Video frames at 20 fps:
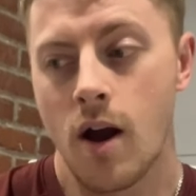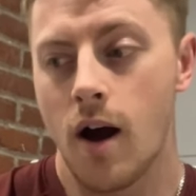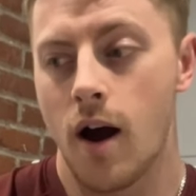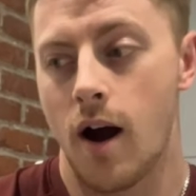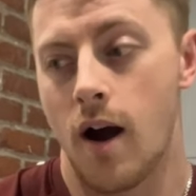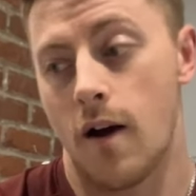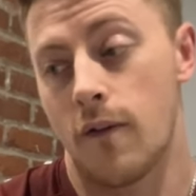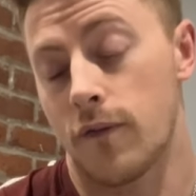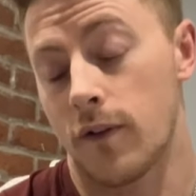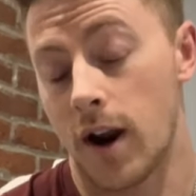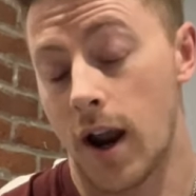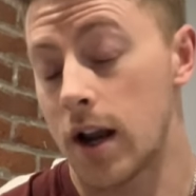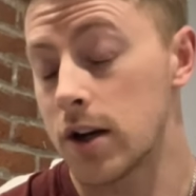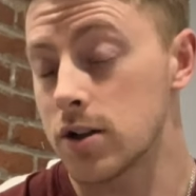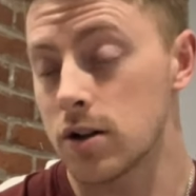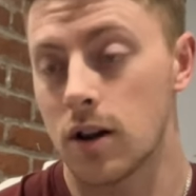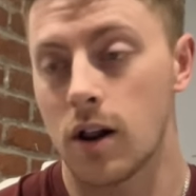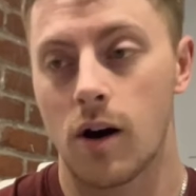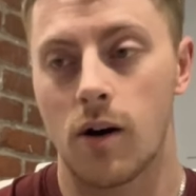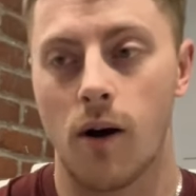Uh, for
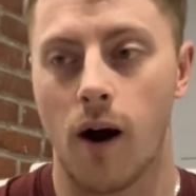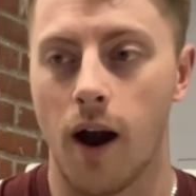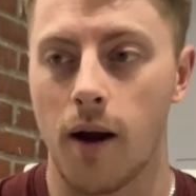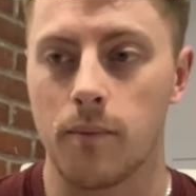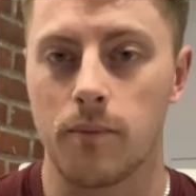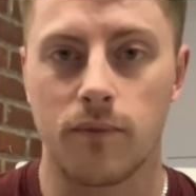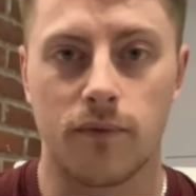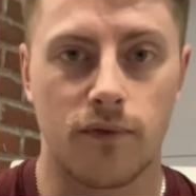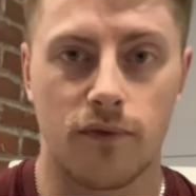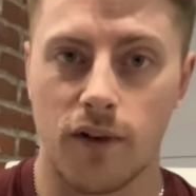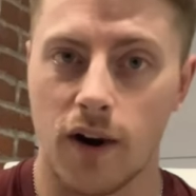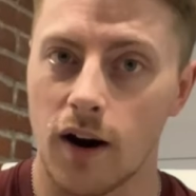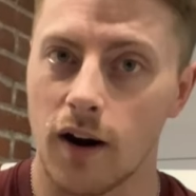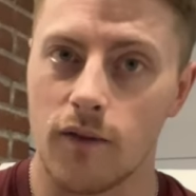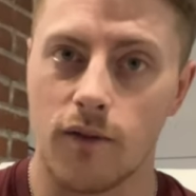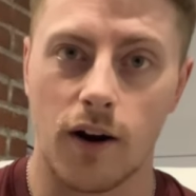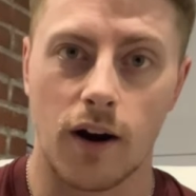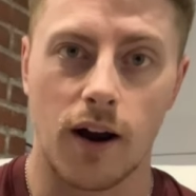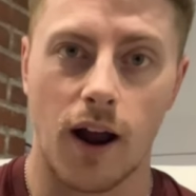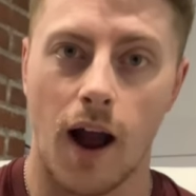Angelo, I'm very,
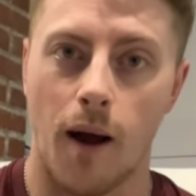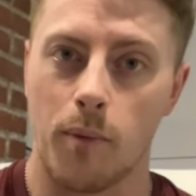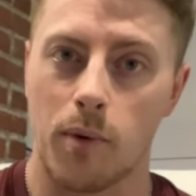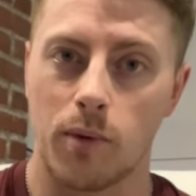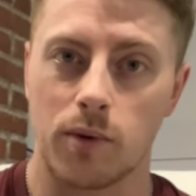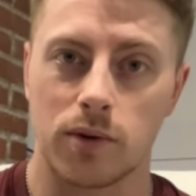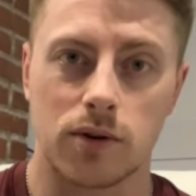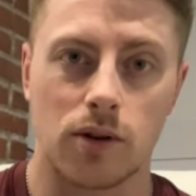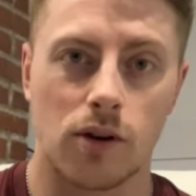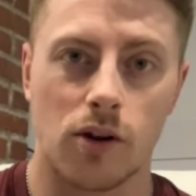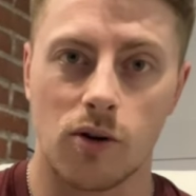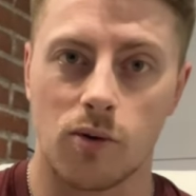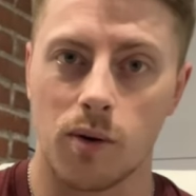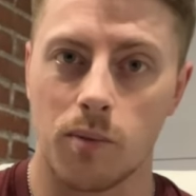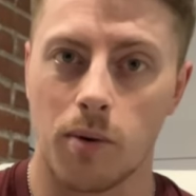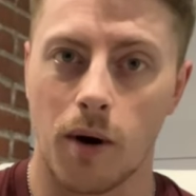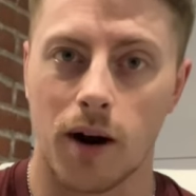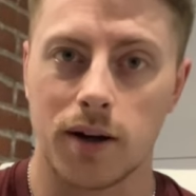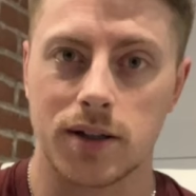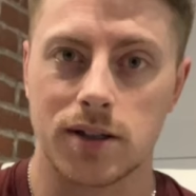very happy with the look we
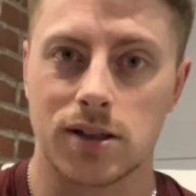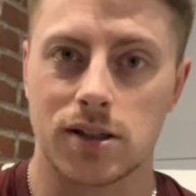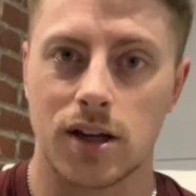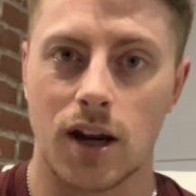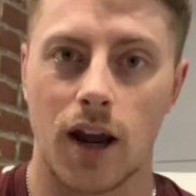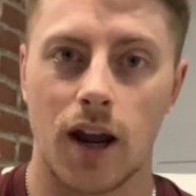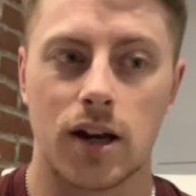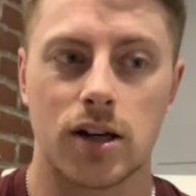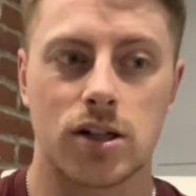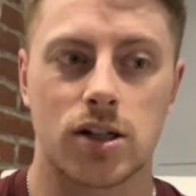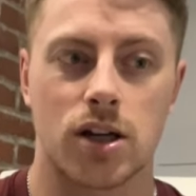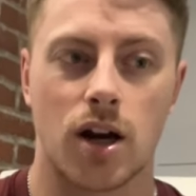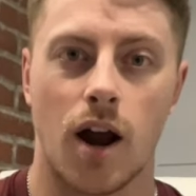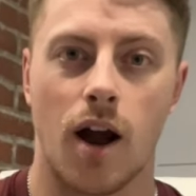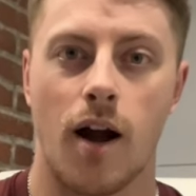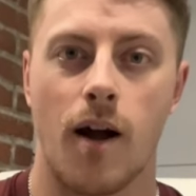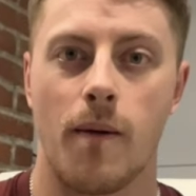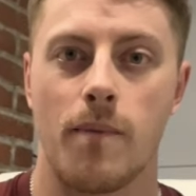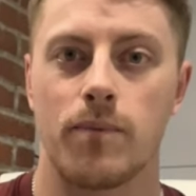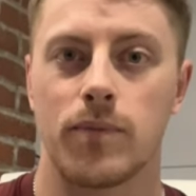brought to stage.
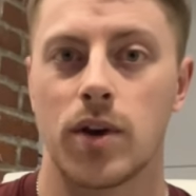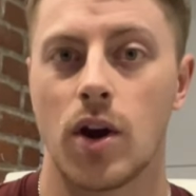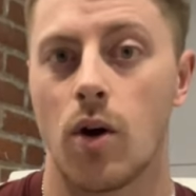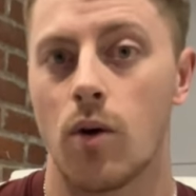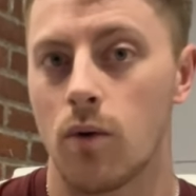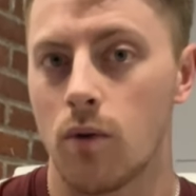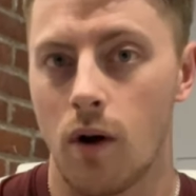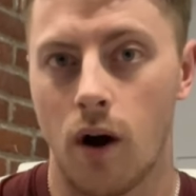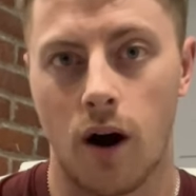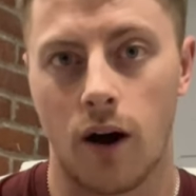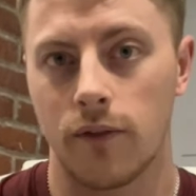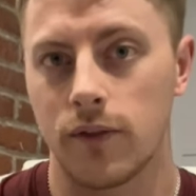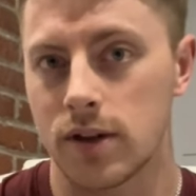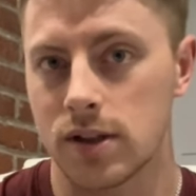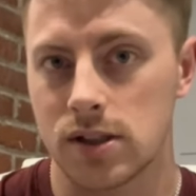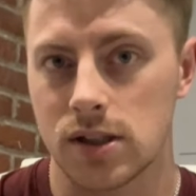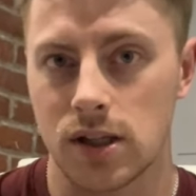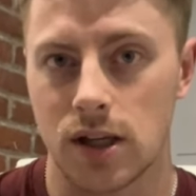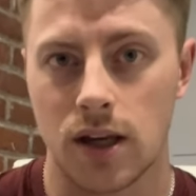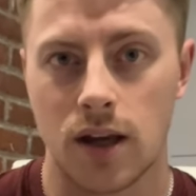Um, you know,
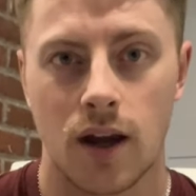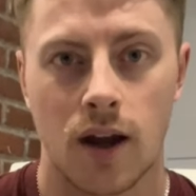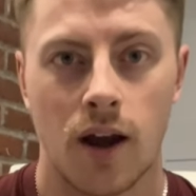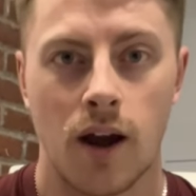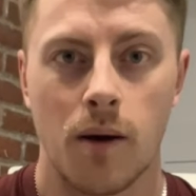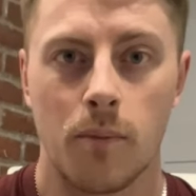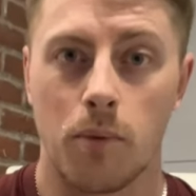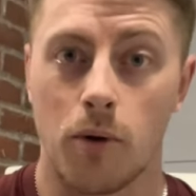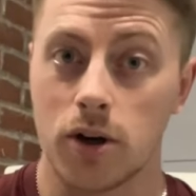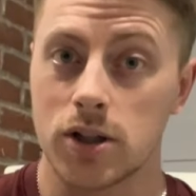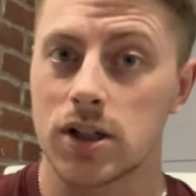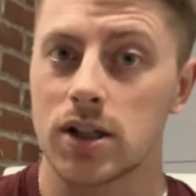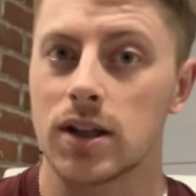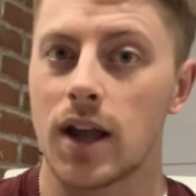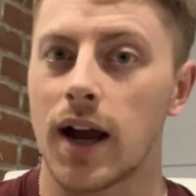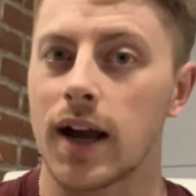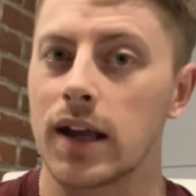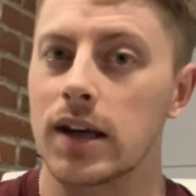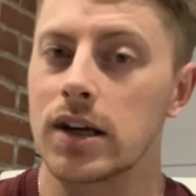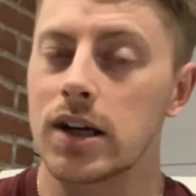obviously pushing
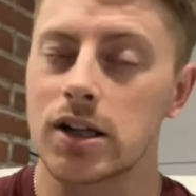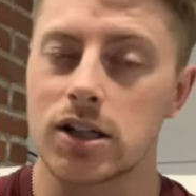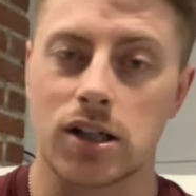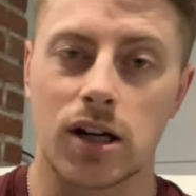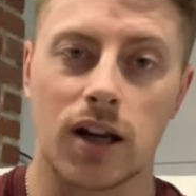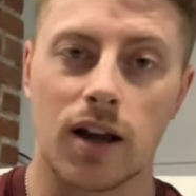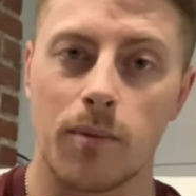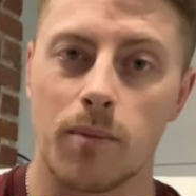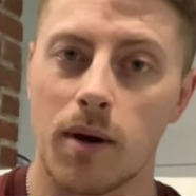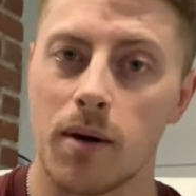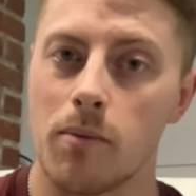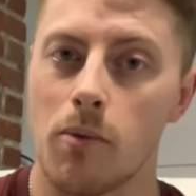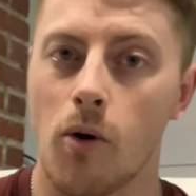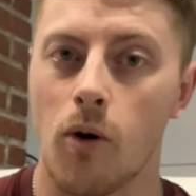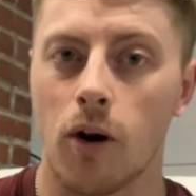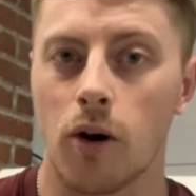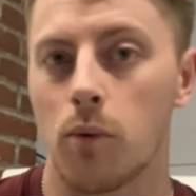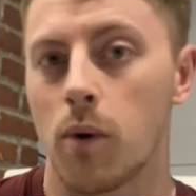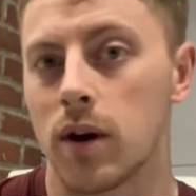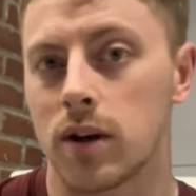that conditioning a bit
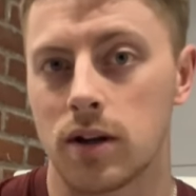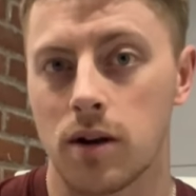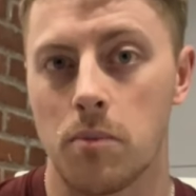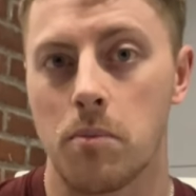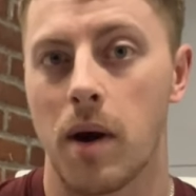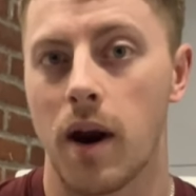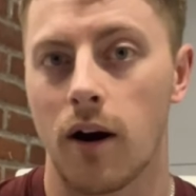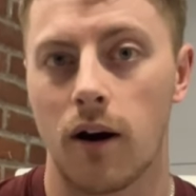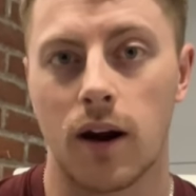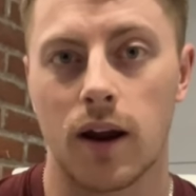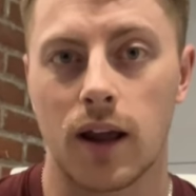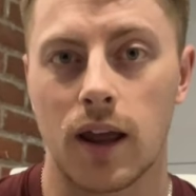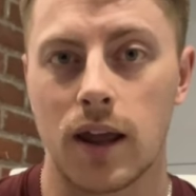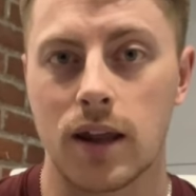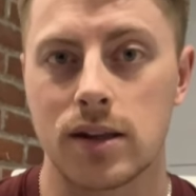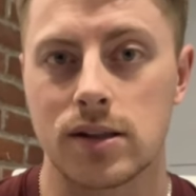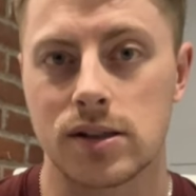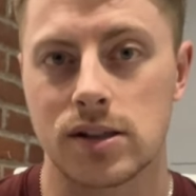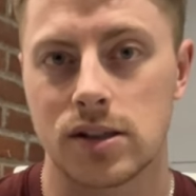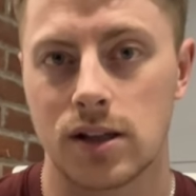more when comparing
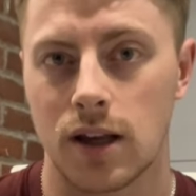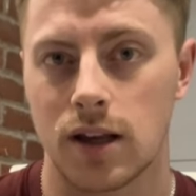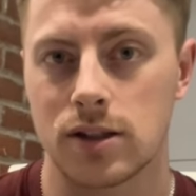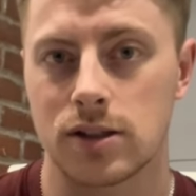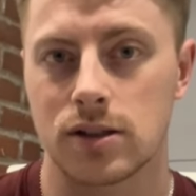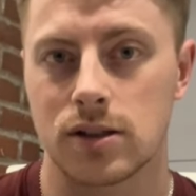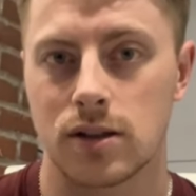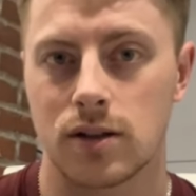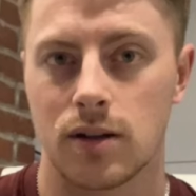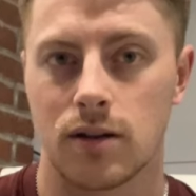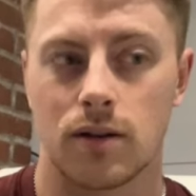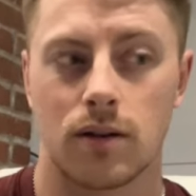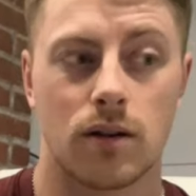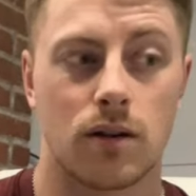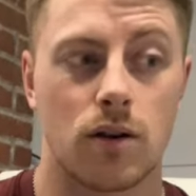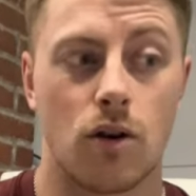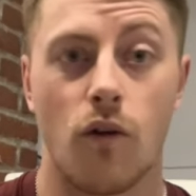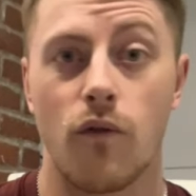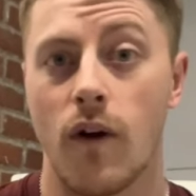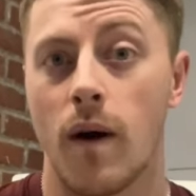his his
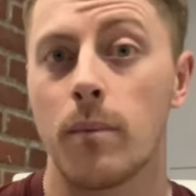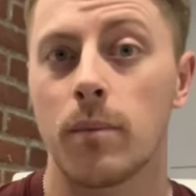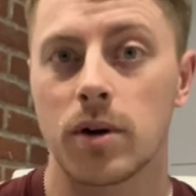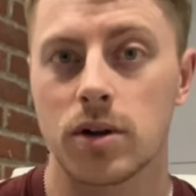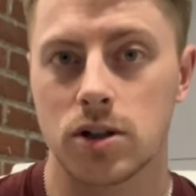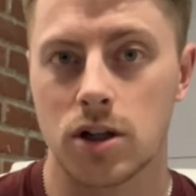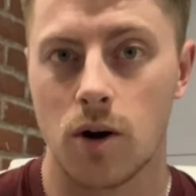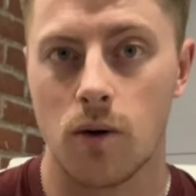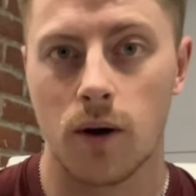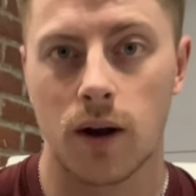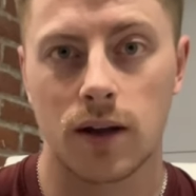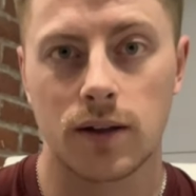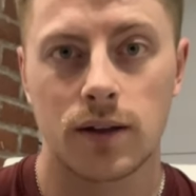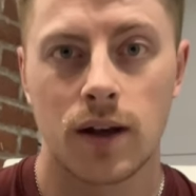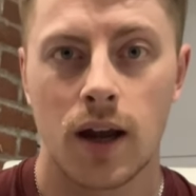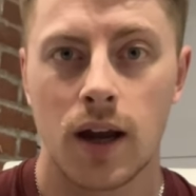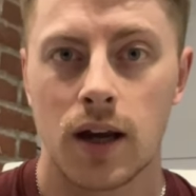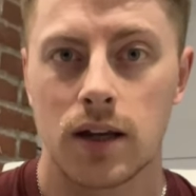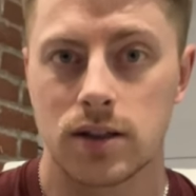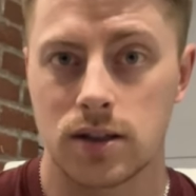November showing
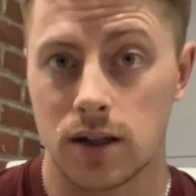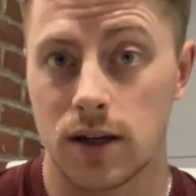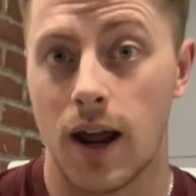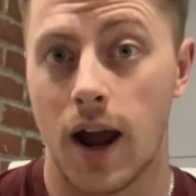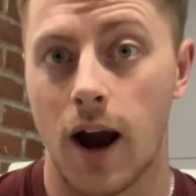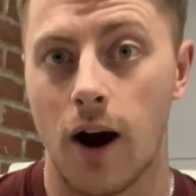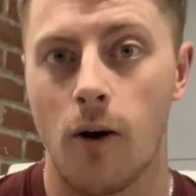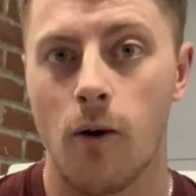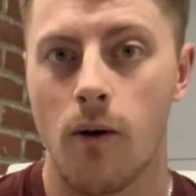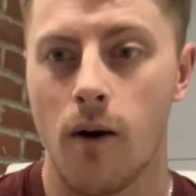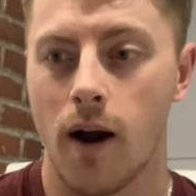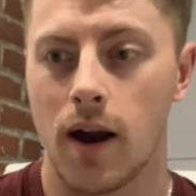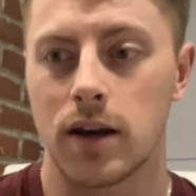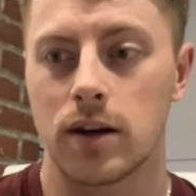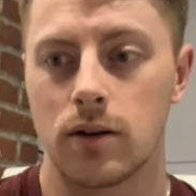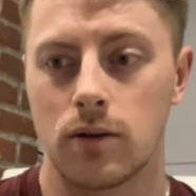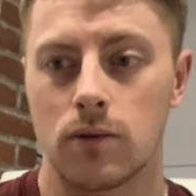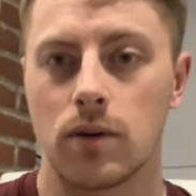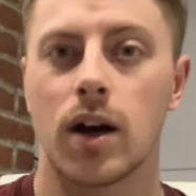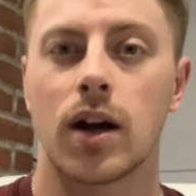to now. I
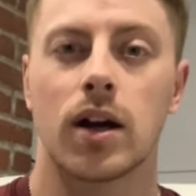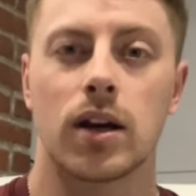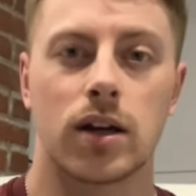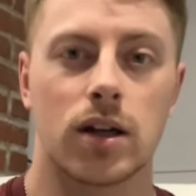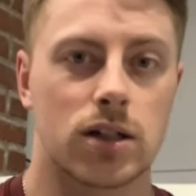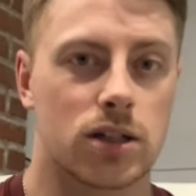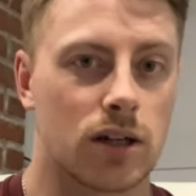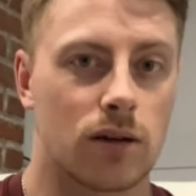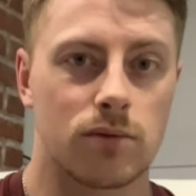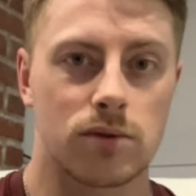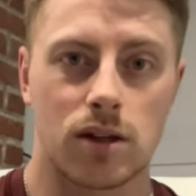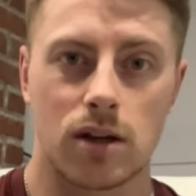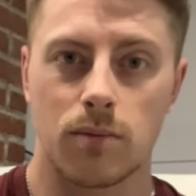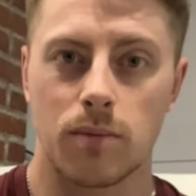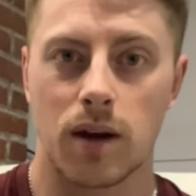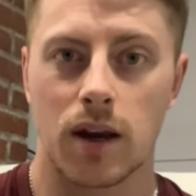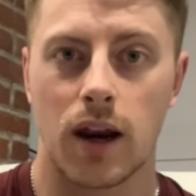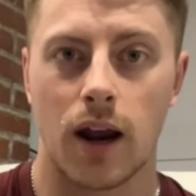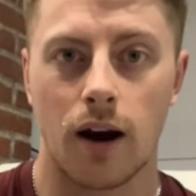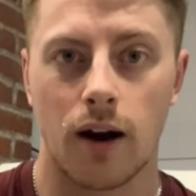knew that conditioning was going to
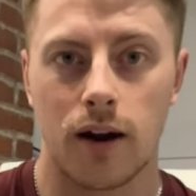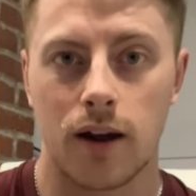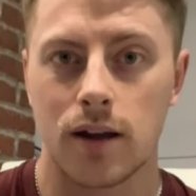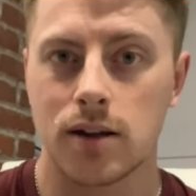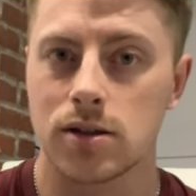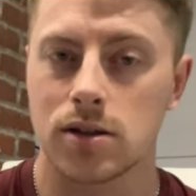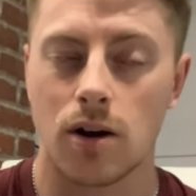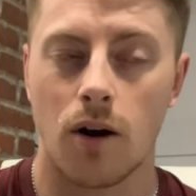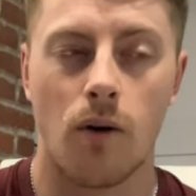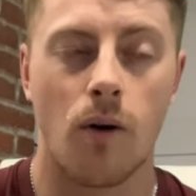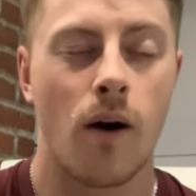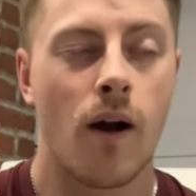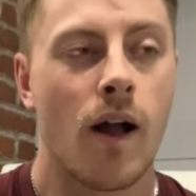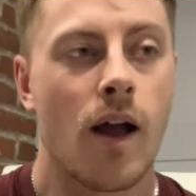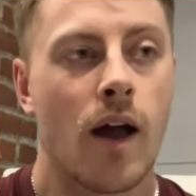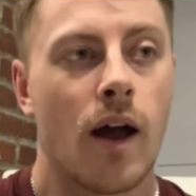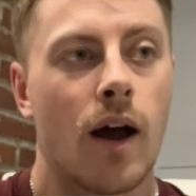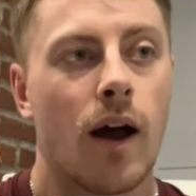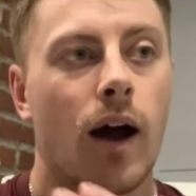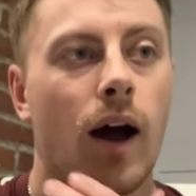be an area. So,
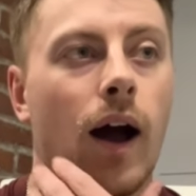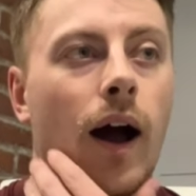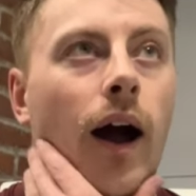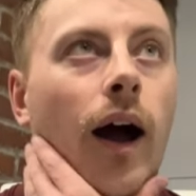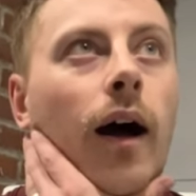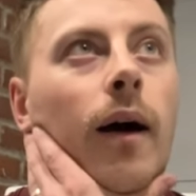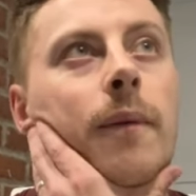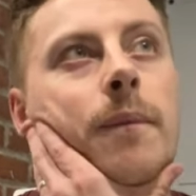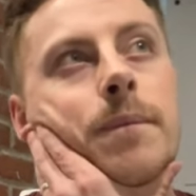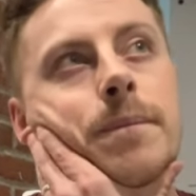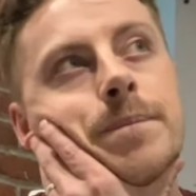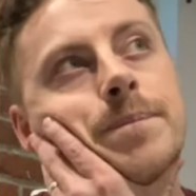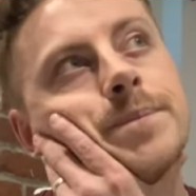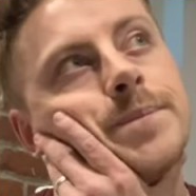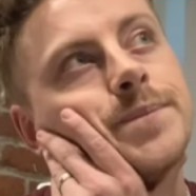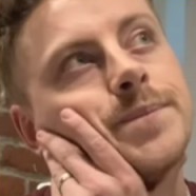um,